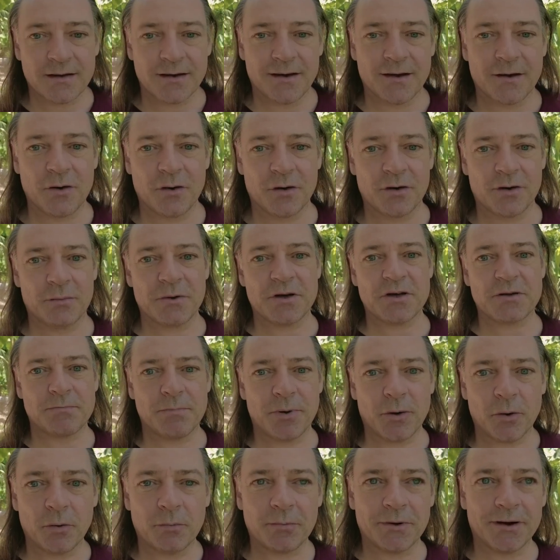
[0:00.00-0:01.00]
The economy is
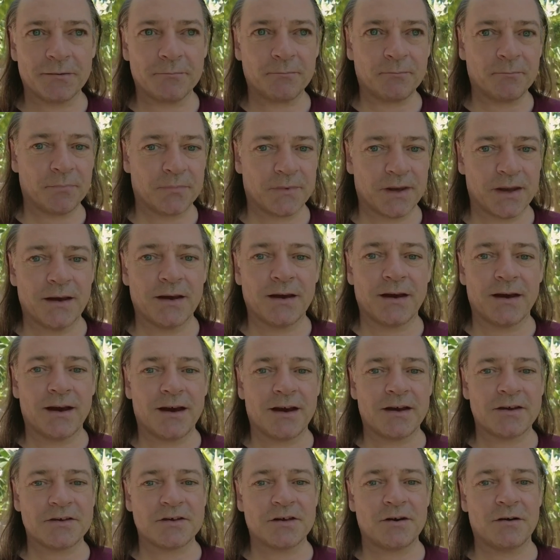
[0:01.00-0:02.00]
booming.
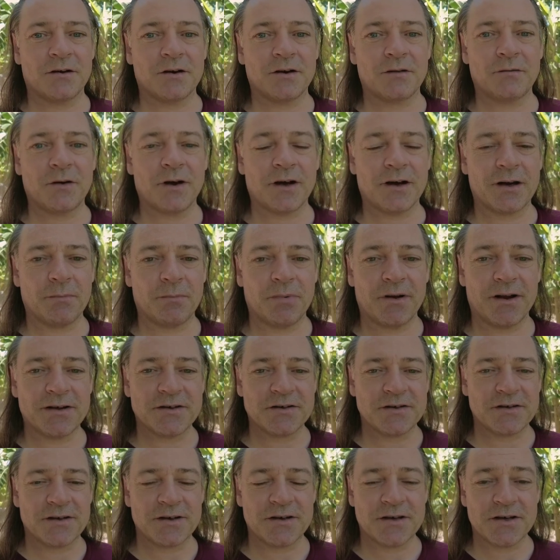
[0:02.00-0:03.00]
It's kind of like a
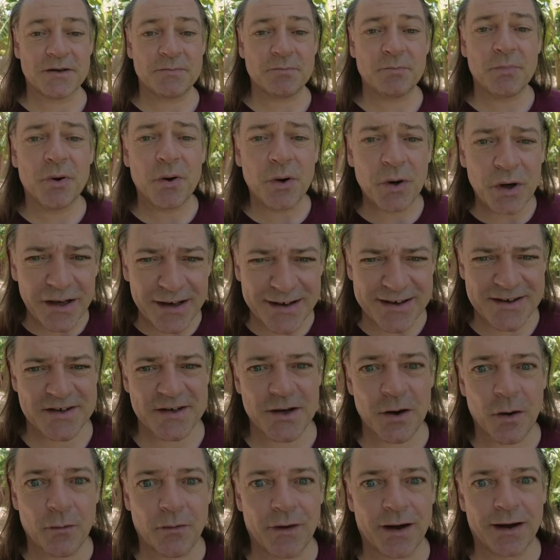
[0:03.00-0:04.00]
place that is pulling
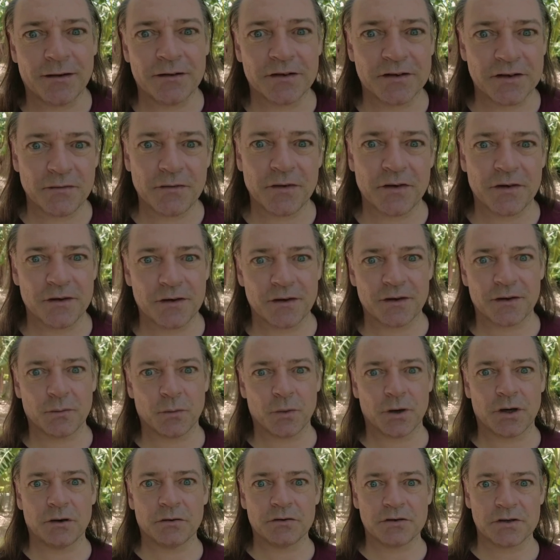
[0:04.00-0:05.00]
itself out of the
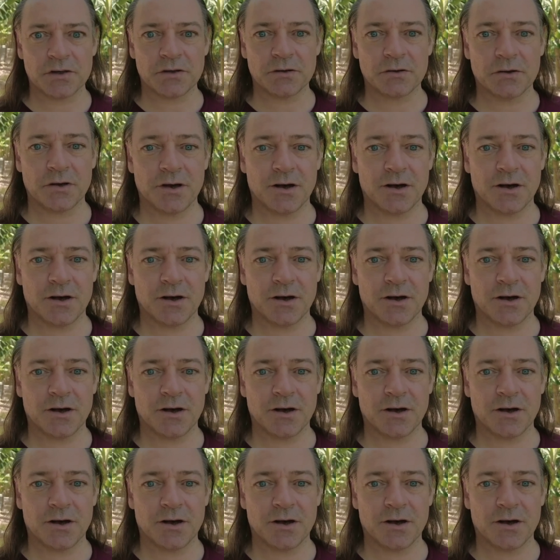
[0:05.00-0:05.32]
third world,